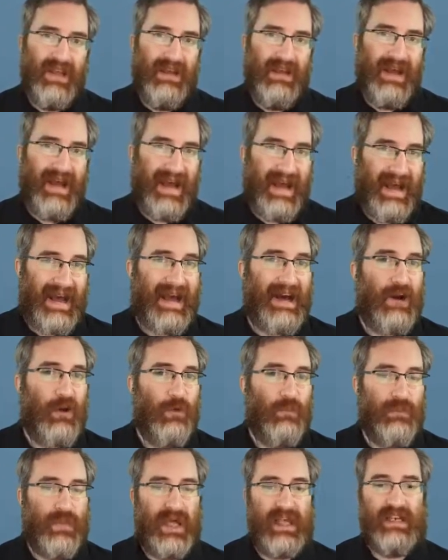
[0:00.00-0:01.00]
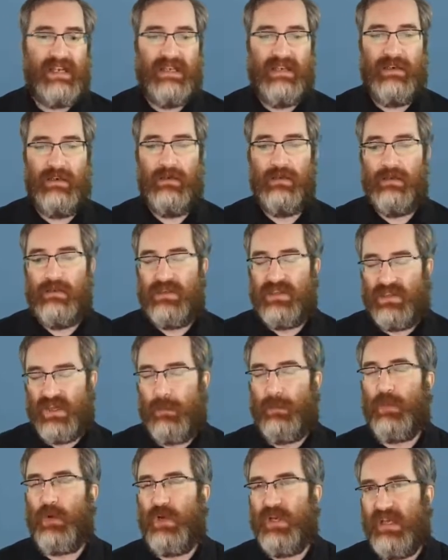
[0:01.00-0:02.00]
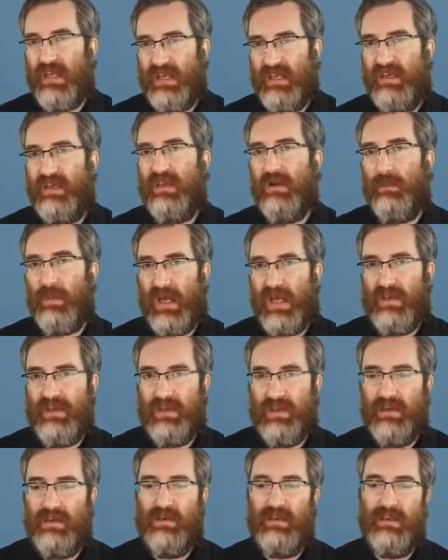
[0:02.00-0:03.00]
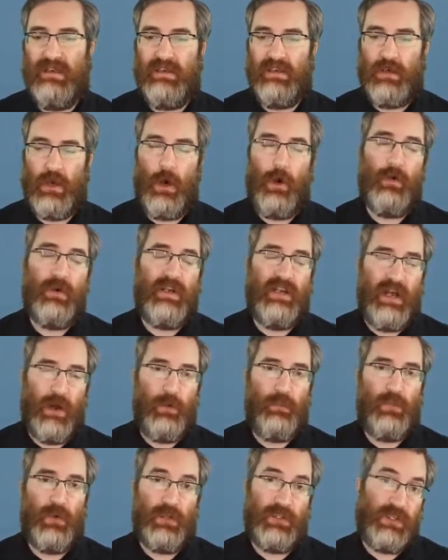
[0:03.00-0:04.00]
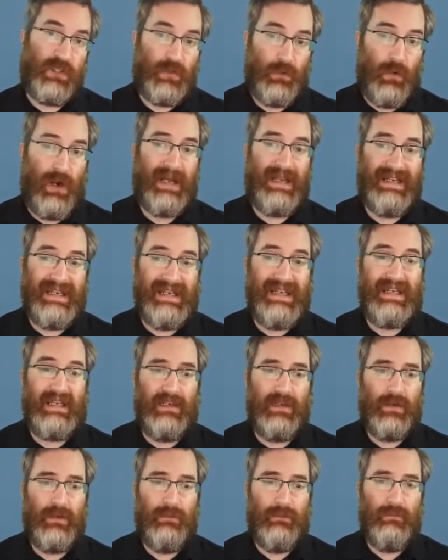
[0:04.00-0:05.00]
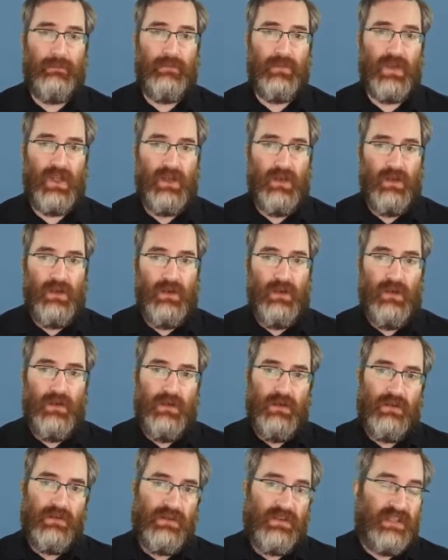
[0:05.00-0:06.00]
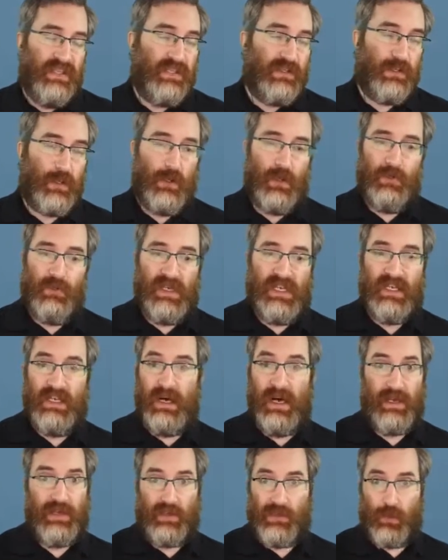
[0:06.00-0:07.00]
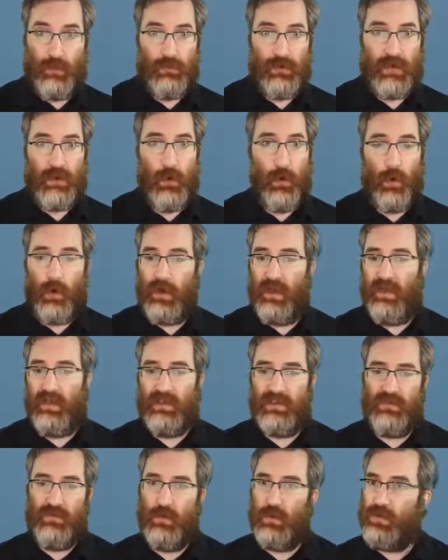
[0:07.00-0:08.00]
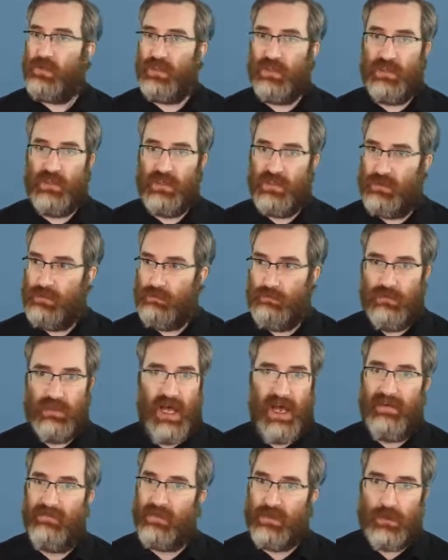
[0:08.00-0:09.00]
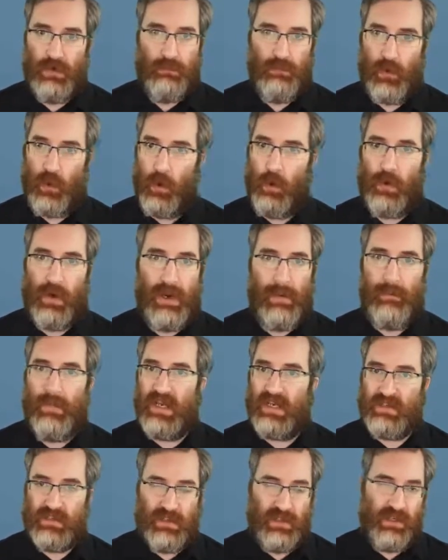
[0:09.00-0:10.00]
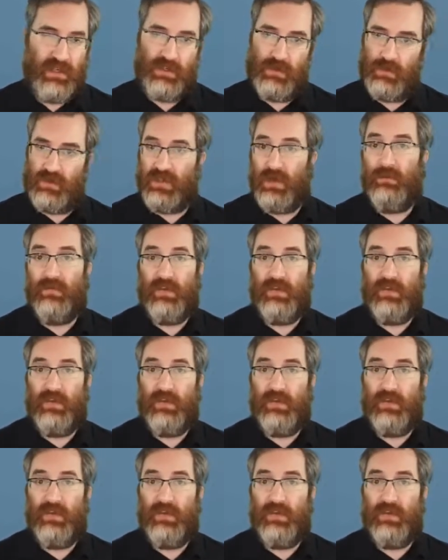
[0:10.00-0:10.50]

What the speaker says: How many separate independent encoded outputs do I need? These could be ISO recordings versus live stream program mixes or some